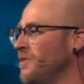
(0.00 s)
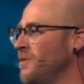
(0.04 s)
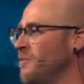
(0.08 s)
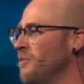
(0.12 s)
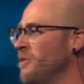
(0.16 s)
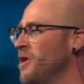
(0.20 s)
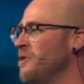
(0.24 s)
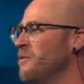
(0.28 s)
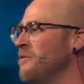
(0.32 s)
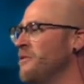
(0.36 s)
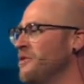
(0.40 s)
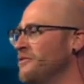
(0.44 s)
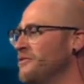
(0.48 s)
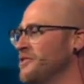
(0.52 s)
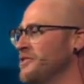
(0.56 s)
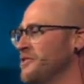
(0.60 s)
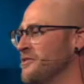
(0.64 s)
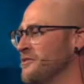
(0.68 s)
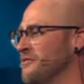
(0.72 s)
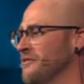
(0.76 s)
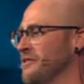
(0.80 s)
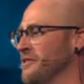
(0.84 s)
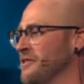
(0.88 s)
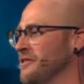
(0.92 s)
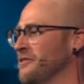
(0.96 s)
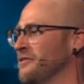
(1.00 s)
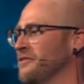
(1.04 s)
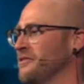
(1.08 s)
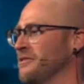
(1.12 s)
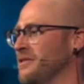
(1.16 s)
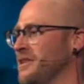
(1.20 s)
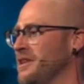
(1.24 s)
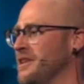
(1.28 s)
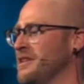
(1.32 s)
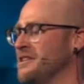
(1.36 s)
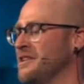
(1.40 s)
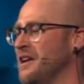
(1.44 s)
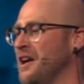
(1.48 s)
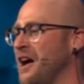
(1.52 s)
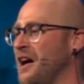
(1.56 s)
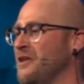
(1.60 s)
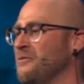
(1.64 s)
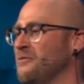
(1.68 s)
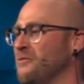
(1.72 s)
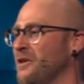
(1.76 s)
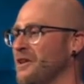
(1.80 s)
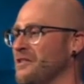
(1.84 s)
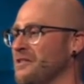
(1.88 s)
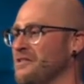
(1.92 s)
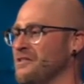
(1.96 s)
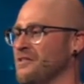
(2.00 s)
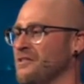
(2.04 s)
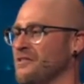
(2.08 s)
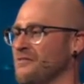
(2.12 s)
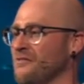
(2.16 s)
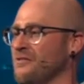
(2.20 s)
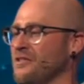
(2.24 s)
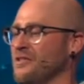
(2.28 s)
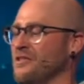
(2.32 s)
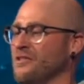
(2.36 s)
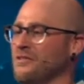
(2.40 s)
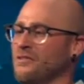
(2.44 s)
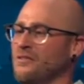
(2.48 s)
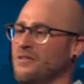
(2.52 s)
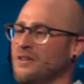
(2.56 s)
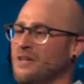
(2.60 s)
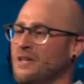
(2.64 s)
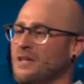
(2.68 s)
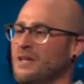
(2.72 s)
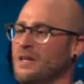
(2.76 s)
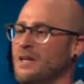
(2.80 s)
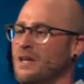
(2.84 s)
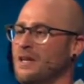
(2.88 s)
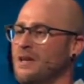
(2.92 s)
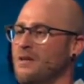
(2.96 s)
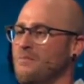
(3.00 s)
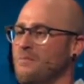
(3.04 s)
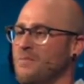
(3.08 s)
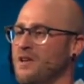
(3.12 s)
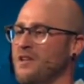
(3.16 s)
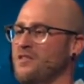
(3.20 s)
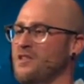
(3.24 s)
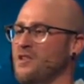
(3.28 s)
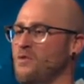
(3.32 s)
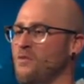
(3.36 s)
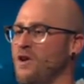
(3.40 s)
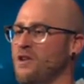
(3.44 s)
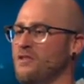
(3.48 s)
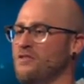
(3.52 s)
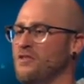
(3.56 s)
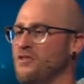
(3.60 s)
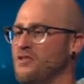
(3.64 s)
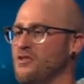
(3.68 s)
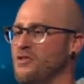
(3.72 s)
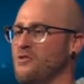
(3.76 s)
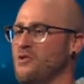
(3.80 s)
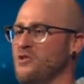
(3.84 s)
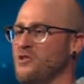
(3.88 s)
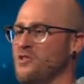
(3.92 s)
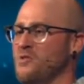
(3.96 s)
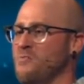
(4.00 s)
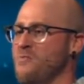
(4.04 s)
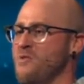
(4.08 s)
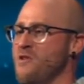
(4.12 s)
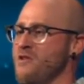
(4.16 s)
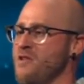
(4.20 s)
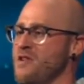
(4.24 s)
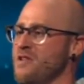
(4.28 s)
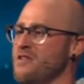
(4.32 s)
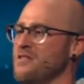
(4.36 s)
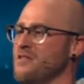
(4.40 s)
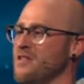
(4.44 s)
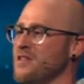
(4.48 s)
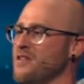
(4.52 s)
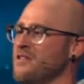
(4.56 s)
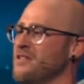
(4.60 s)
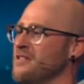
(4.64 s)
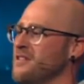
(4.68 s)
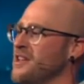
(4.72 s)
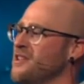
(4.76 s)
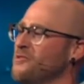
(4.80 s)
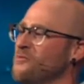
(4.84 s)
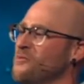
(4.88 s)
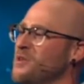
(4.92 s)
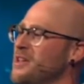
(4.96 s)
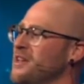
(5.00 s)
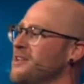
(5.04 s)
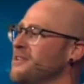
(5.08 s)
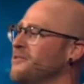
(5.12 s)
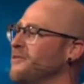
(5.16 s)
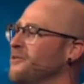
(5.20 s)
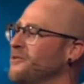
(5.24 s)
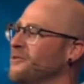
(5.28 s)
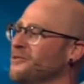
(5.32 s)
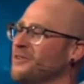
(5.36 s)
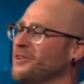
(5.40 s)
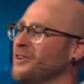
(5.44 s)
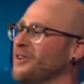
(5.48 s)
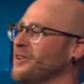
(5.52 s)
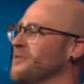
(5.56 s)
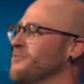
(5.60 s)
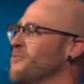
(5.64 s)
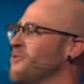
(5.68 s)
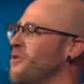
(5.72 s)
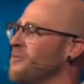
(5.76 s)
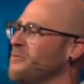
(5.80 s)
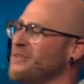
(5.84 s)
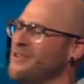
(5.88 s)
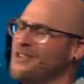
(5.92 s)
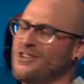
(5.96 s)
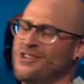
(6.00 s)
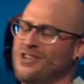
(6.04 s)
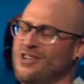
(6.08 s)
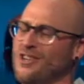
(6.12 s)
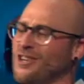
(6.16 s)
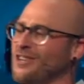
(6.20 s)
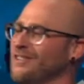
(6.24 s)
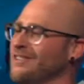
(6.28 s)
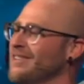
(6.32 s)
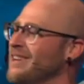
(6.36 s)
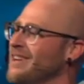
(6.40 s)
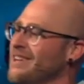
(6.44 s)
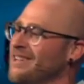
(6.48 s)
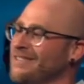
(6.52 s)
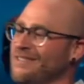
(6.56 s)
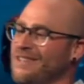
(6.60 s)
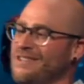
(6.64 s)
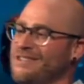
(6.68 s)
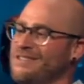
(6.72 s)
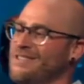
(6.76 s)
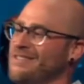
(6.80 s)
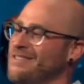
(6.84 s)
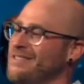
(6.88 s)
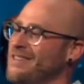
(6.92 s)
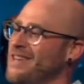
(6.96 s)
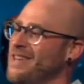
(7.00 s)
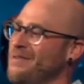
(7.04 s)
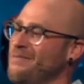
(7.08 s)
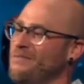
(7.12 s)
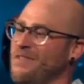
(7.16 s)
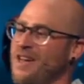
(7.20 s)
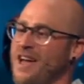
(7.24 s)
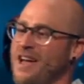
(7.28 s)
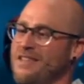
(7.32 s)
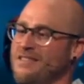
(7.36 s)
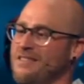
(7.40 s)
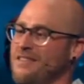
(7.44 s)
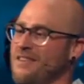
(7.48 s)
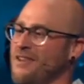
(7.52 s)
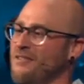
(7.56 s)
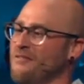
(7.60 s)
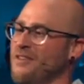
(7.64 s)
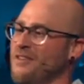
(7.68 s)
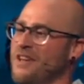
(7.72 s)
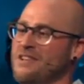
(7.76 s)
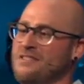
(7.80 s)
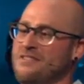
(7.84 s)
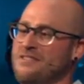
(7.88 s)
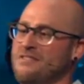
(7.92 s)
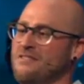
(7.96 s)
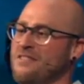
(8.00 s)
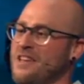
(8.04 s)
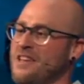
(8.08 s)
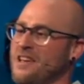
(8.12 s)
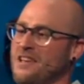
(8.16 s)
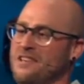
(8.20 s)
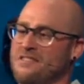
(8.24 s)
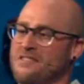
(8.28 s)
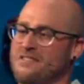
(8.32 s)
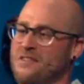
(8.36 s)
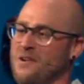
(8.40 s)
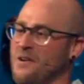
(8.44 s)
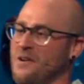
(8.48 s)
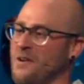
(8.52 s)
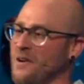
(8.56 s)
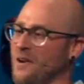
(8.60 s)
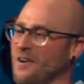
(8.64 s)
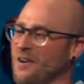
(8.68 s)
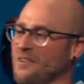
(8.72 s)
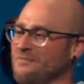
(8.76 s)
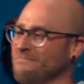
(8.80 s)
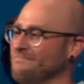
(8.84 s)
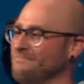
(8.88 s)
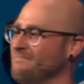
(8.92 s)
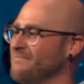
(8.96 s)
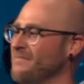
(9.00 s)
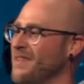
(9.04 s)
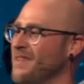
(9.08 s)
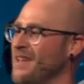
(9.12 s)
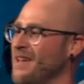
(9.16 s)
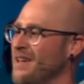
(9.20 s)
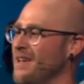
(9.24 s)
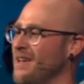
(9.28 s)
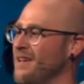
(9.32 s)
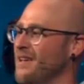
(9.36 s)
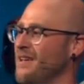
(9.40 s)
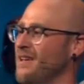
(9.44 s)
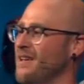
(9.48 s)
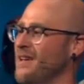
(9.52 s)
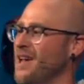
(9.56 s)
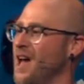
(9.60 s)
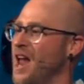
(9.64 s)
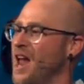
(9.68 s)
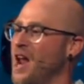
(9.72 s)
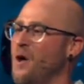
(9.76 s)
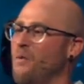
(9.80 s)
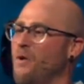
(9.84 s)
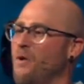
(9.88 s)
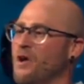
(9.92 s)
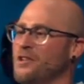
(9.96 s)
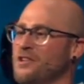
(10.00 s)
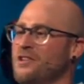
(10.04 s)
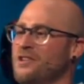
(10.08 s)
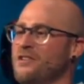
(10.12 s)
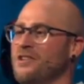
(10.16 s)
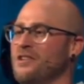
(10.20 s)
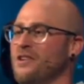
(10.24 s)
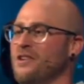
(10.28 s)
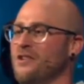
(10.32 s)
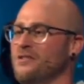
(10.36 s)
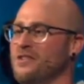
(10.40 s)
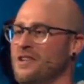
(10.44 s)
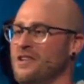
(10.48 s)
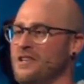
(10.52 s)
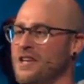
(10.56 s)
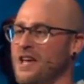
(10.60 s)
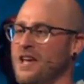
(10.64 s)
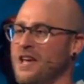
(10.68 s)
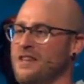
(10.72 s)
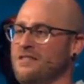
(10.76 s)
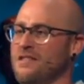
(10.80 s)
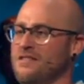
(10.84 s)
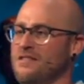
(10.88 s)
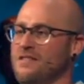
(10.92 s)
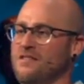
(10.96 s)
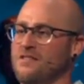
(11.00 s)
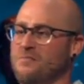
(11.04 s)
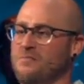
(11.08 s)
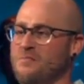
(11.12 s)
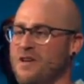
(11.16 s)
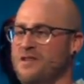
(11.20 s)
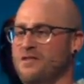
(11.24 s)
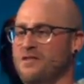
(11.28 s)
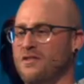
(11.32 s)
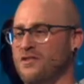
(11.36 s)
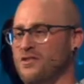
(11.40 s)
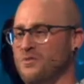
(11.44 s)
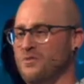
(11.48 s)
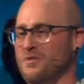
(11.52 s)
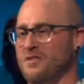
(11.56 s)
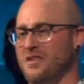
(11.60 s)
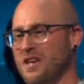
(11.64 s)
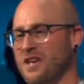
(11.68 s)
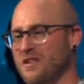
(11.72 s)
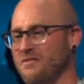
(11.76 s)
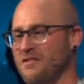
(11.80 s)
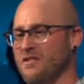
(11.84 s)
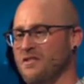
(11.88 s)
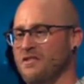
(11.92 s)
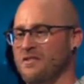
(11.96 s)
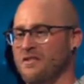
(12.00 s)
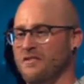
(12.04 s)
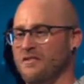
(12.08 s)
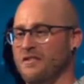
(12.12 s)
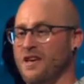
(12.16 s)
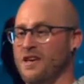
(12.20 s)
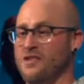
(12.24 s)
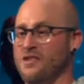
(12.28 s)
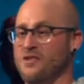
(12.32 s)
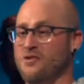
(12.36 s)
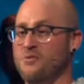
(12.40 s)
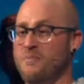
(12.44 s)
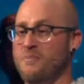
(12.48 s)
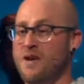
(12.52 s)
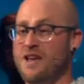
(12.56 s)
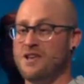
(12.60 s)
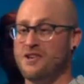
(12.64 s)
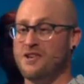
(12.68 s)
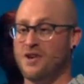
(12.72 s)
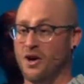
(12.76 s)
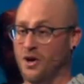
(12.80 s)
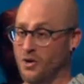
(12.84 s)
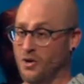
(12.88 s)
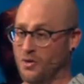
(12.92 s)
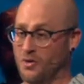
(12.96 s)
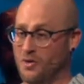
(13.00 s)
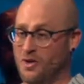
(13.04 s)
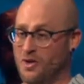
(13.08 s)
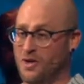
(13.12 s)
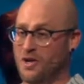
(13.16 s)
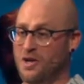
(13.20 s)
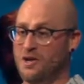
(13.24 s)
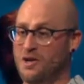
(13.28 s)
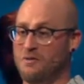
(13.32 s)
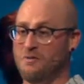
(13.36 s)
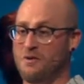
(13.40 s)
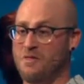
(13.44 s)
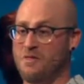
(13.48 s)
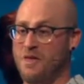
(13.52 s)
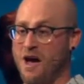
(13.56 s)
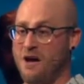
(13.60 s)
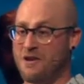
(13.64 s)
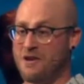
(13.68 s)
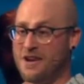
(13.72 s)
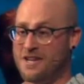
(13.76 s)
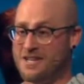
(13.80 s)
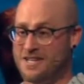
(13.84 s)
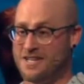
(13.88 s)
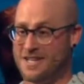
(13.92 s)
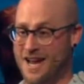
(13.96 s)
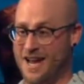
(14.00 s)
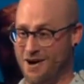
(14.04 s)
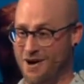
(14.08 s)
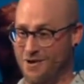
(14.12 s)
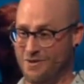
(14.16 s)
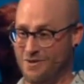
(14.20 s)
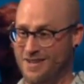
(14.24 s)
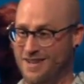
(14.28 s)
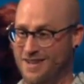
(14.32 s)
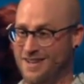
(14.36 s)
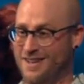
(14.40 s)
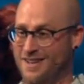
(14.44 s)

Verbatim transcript: But I want this for you, and God wants this for you because He wants us to experience this. And as we get older and more mature, let's just keep that salvation thing as the heart. And I want you to know today that this message was given so that you may know without a doubt